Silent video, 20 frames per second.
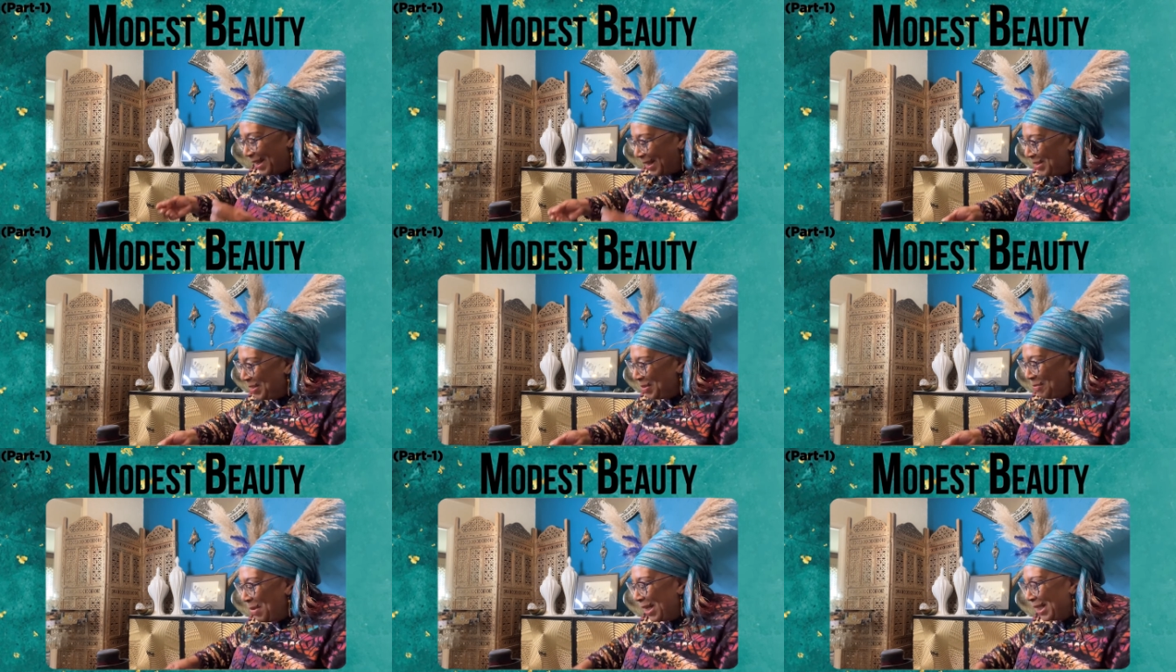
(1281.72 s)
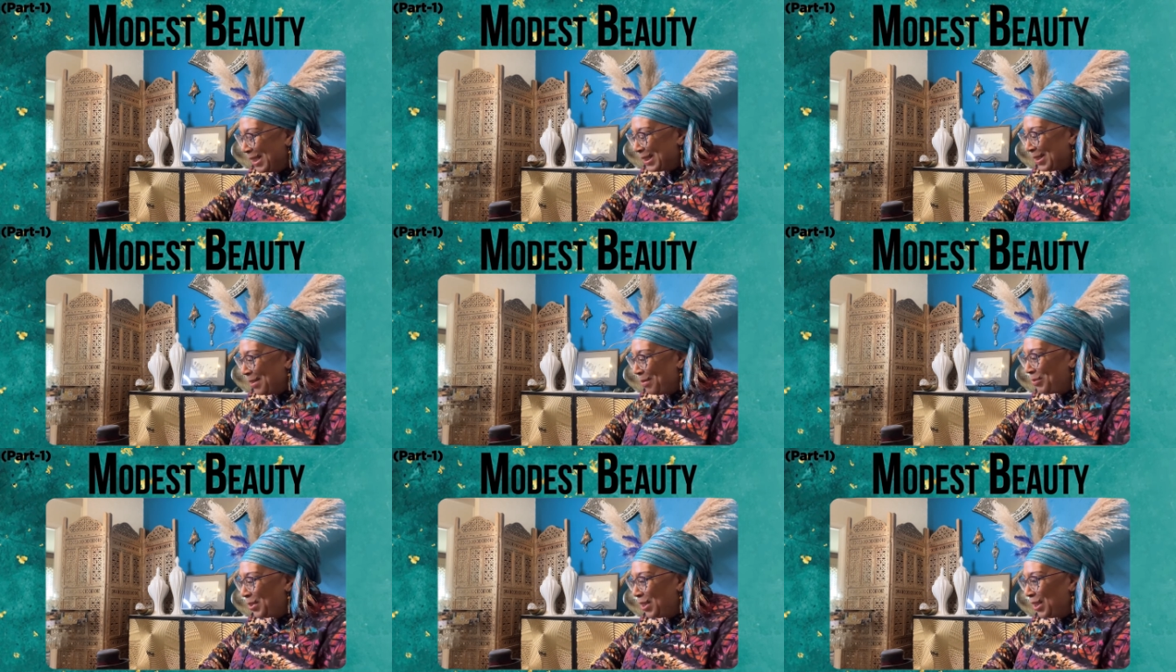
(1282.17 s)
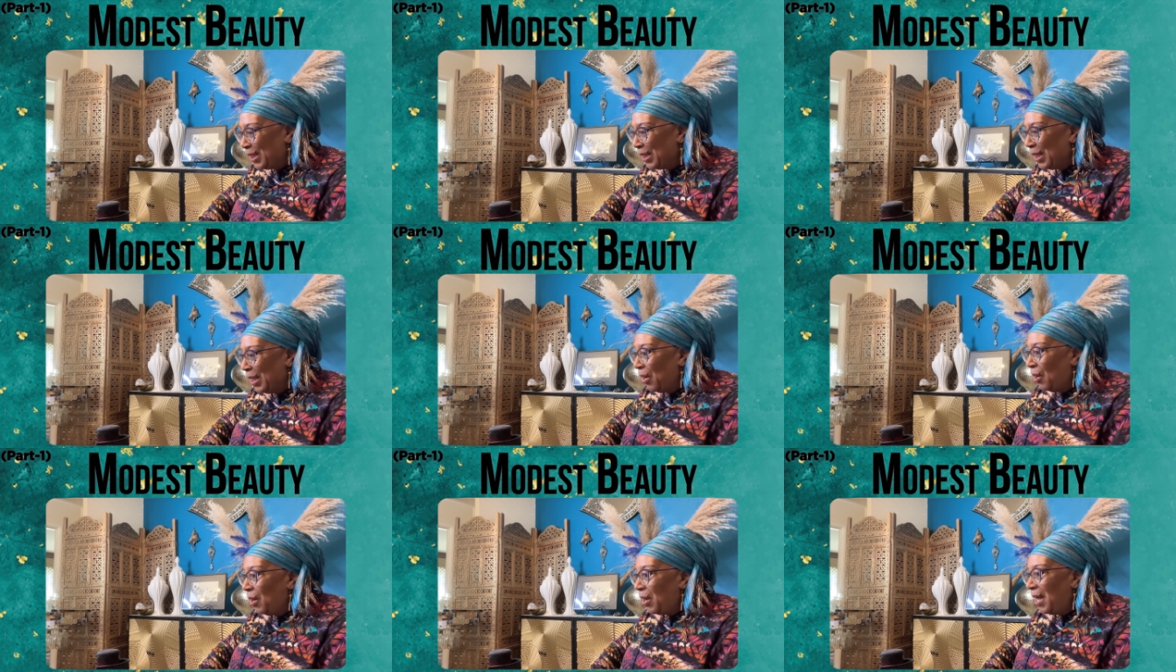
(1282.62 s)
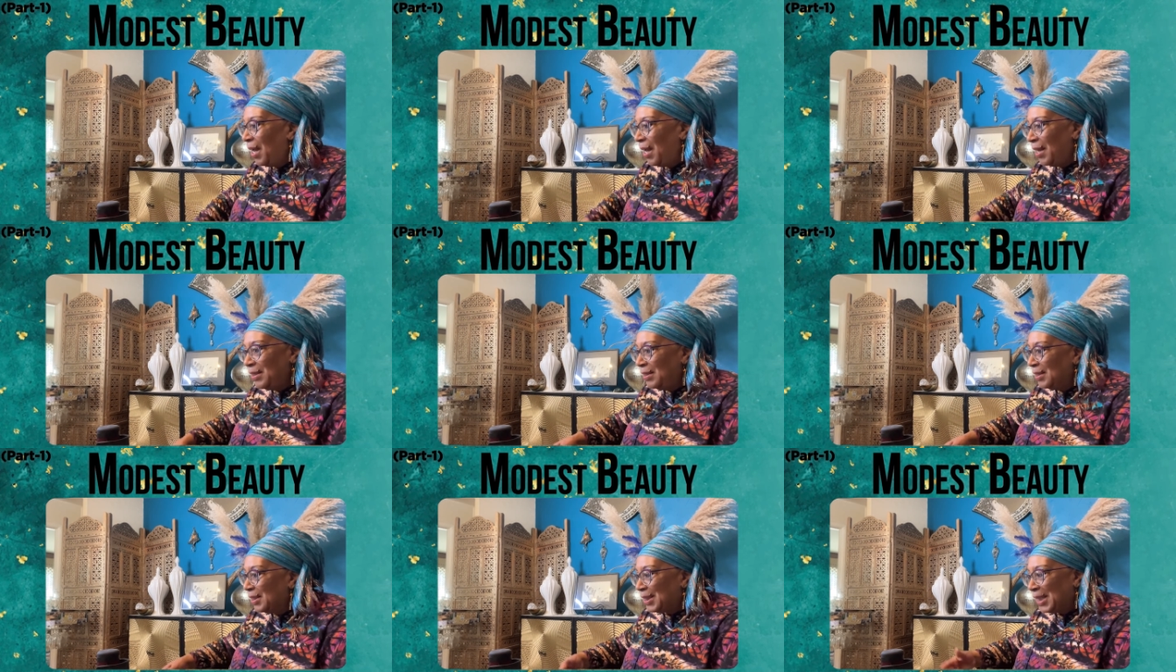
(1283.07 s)
and you make something
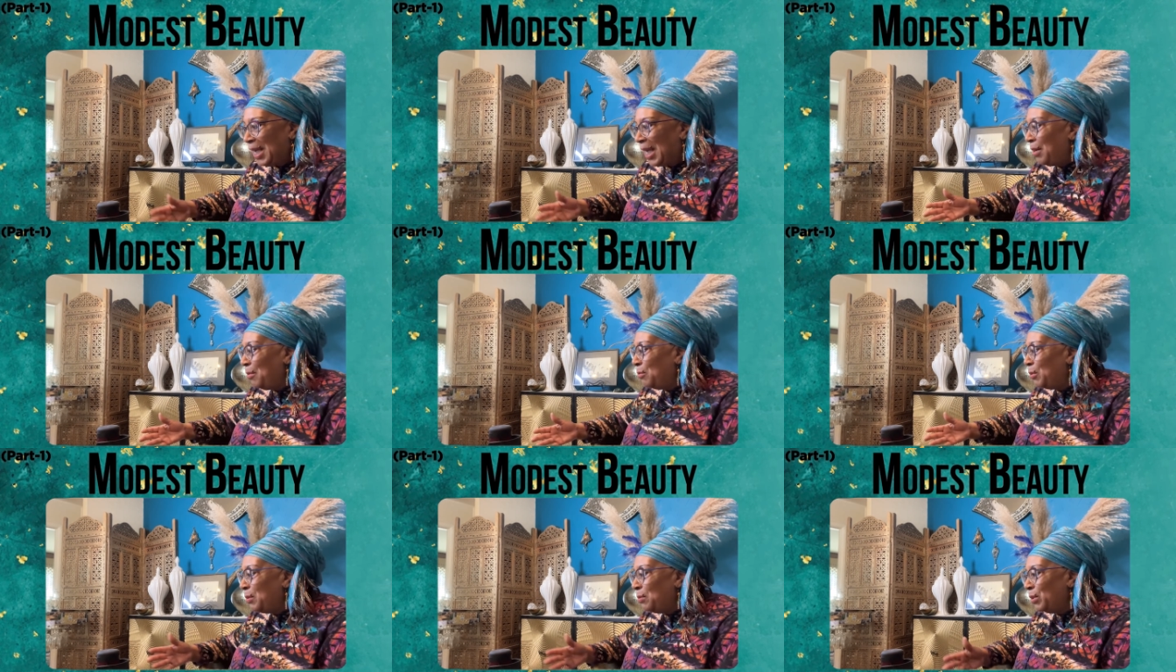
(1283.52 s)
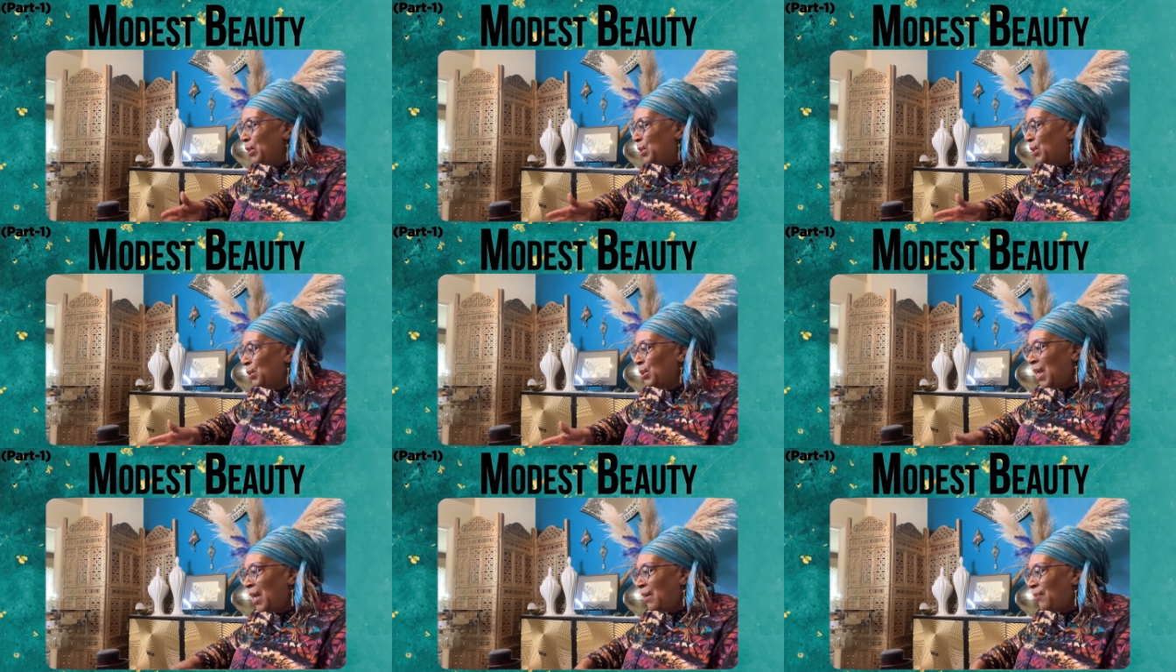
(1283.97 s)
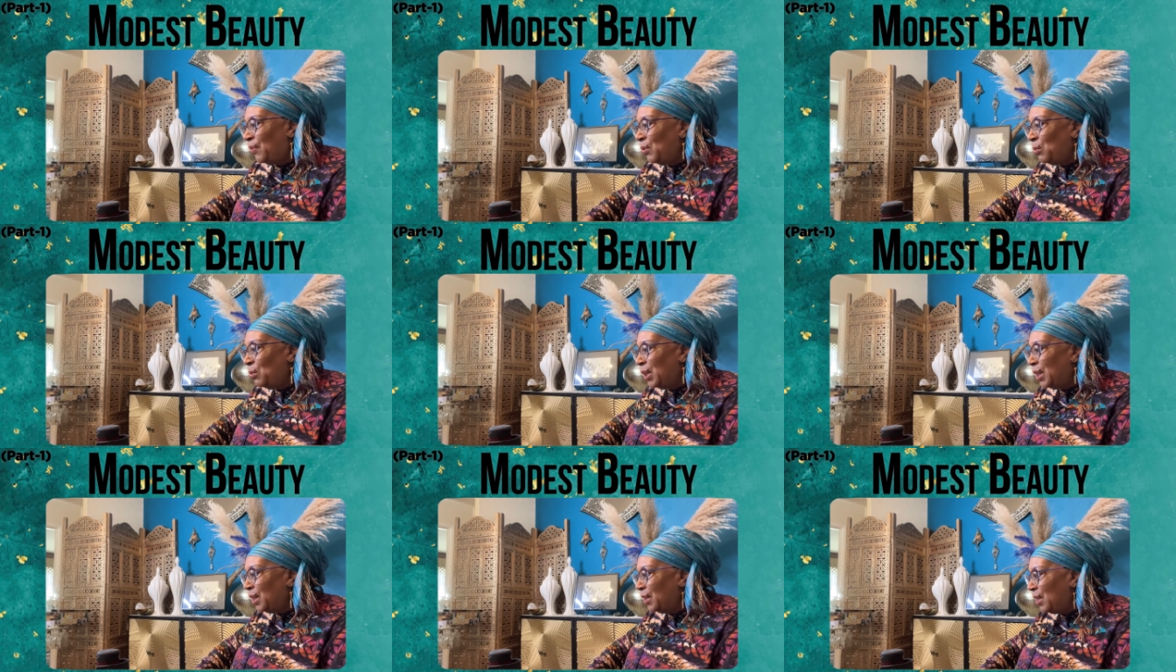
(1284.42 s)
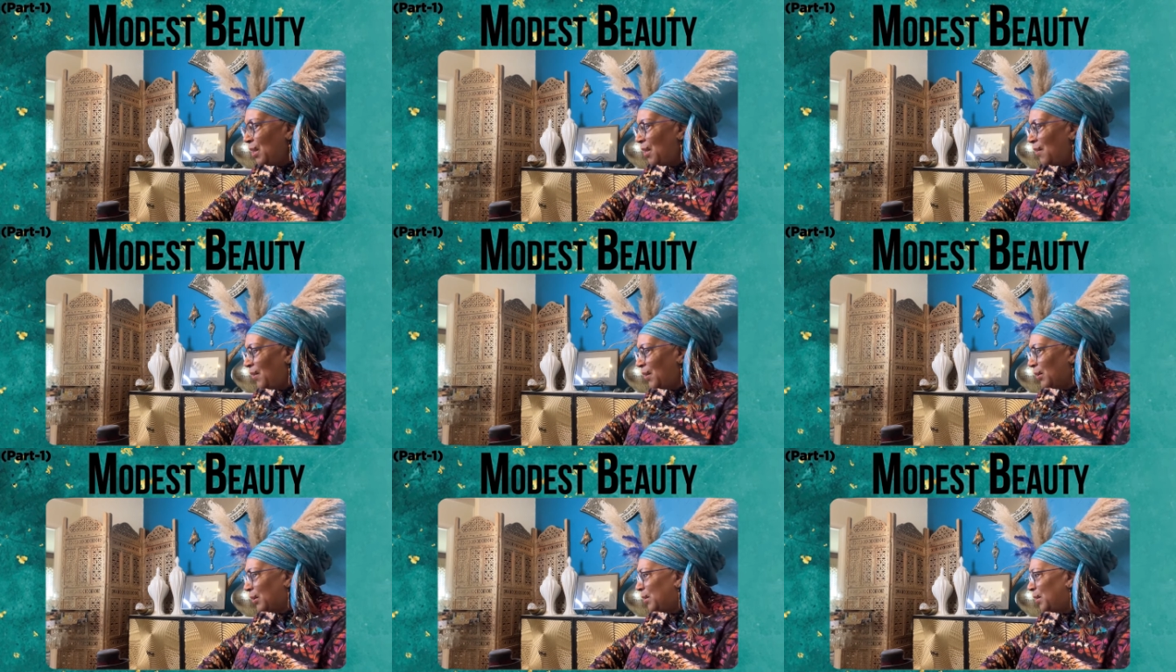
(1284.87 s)
and the same, we would do that for one
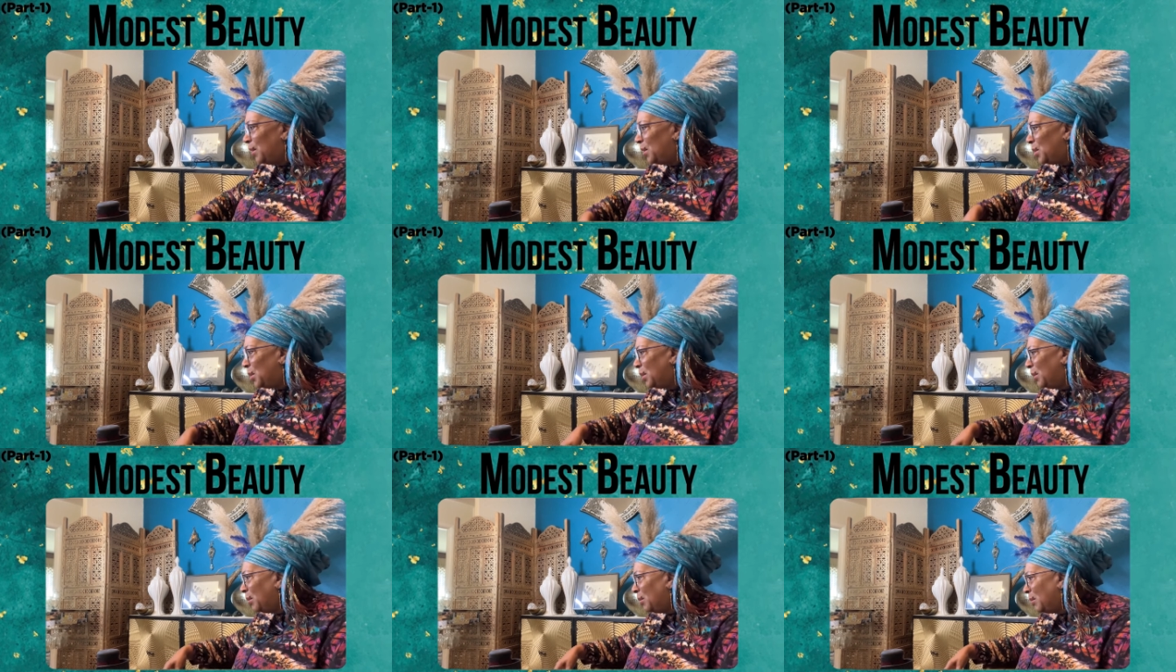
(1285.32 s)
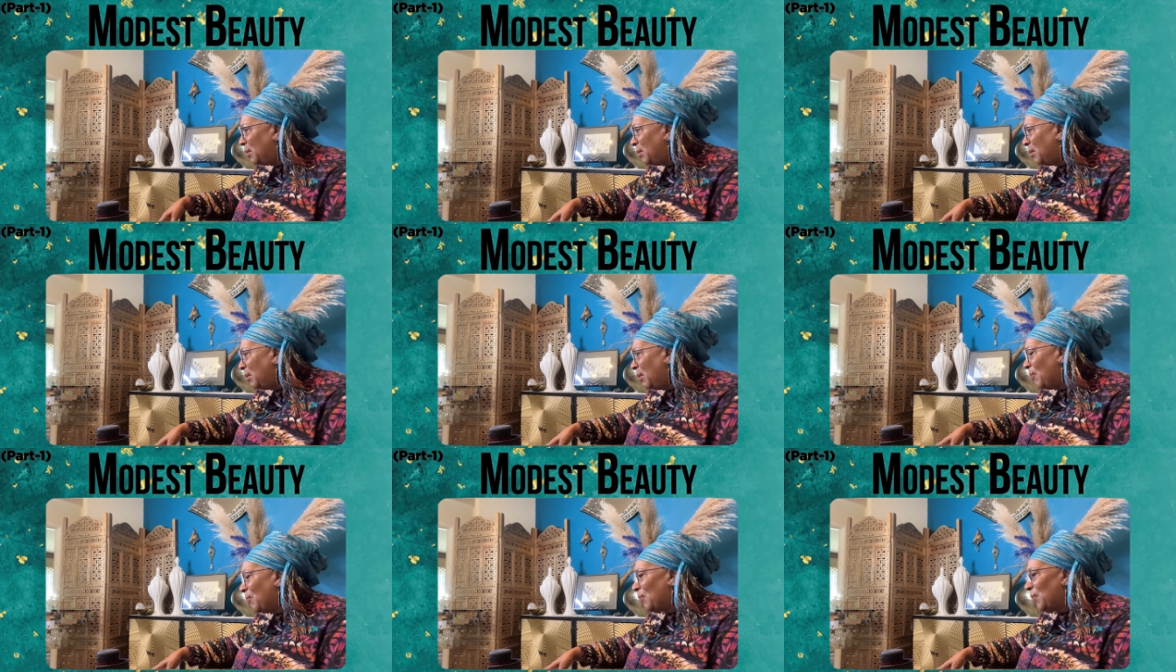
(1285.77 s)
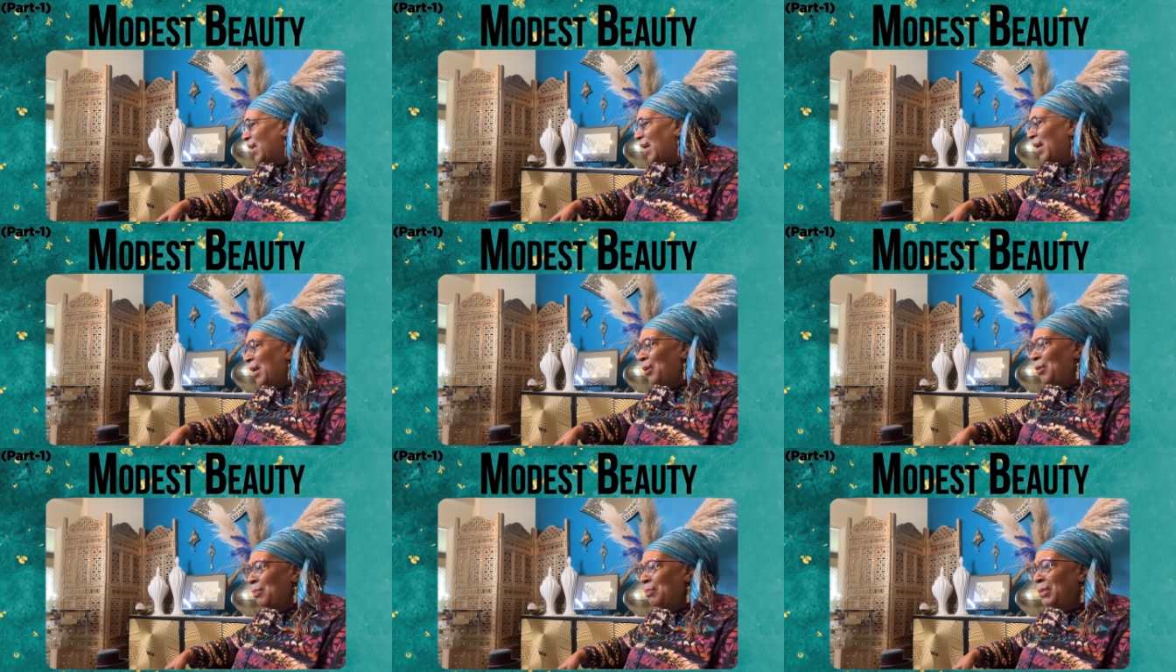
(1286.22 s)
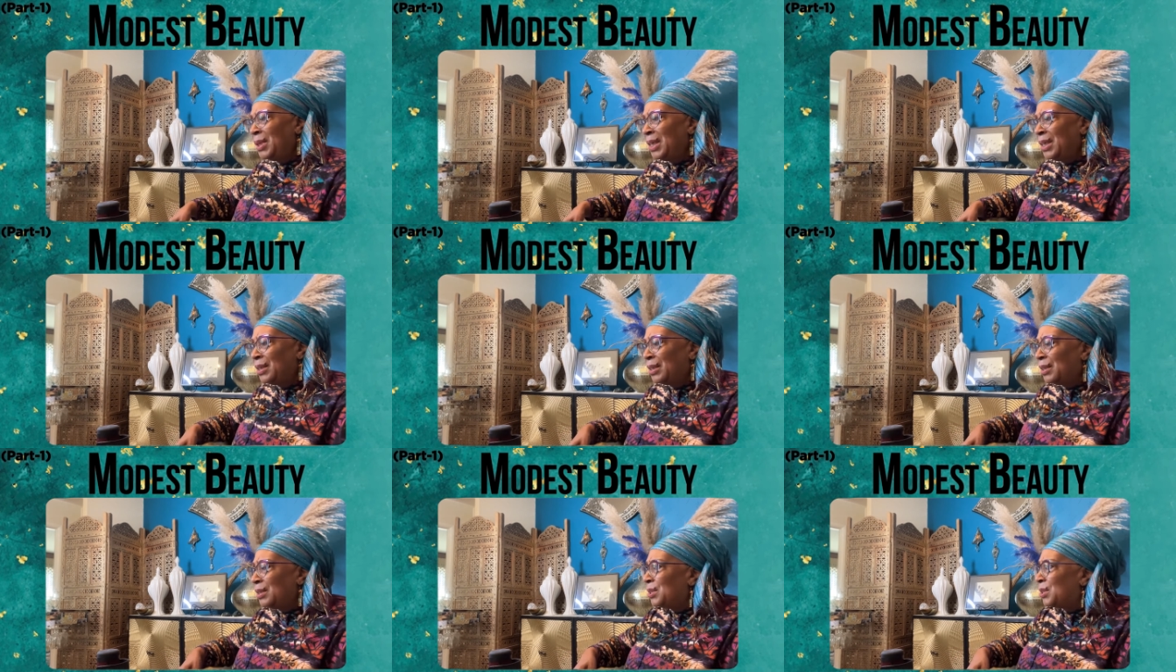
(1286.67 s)
another. Could you help
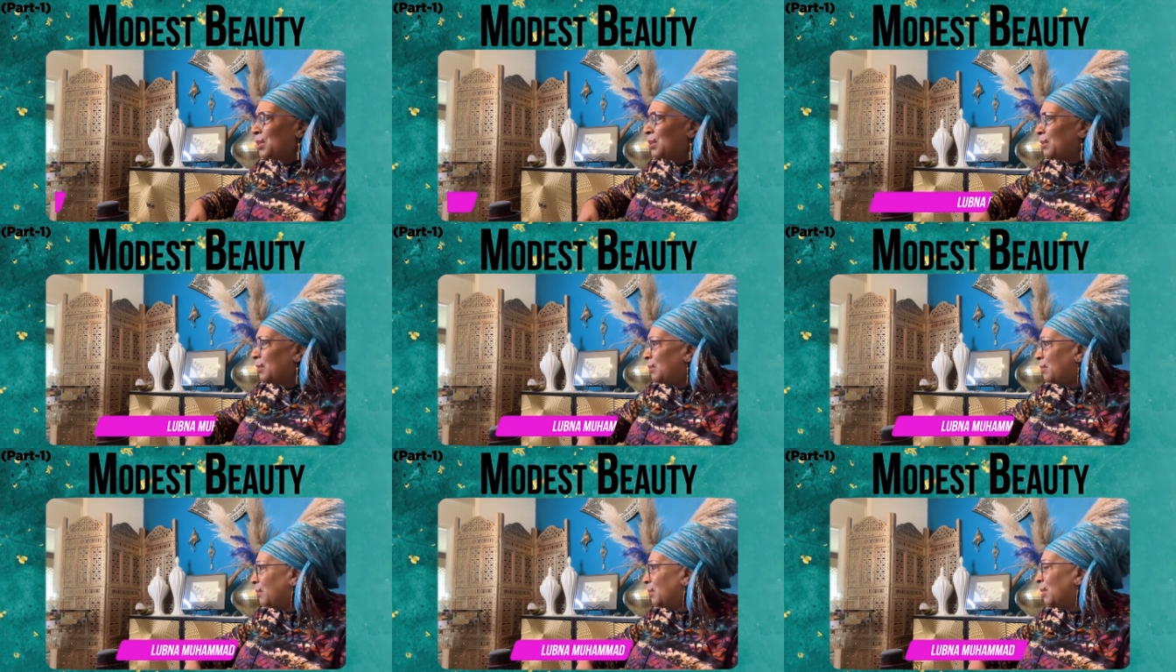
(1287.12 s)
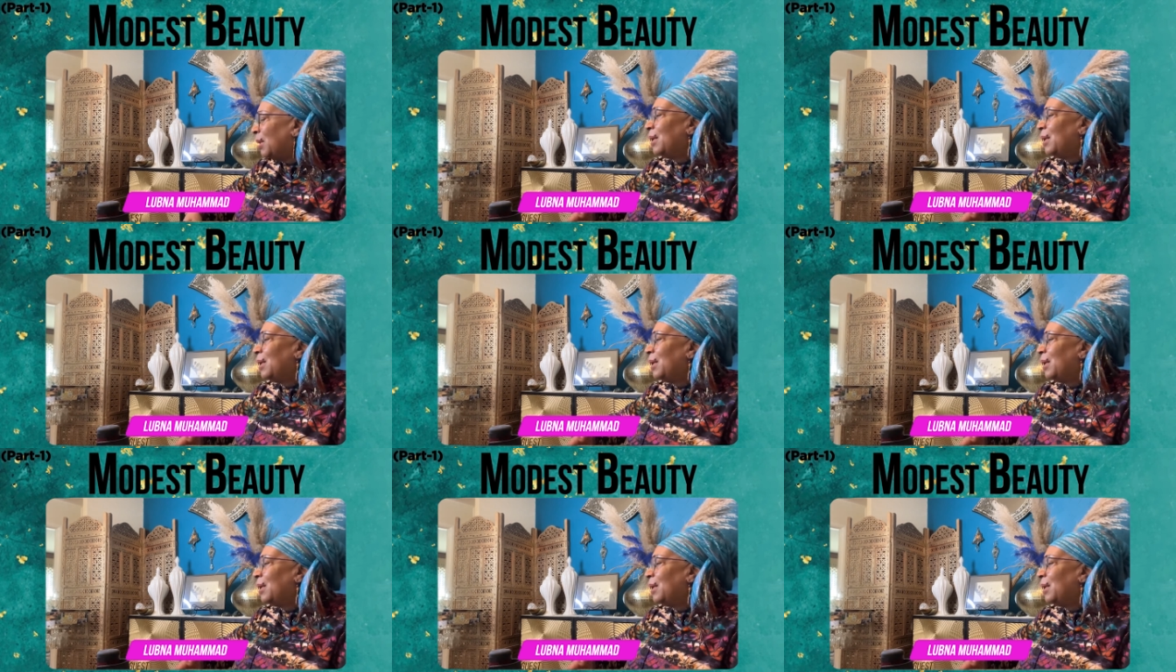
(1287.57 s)
me? Could you?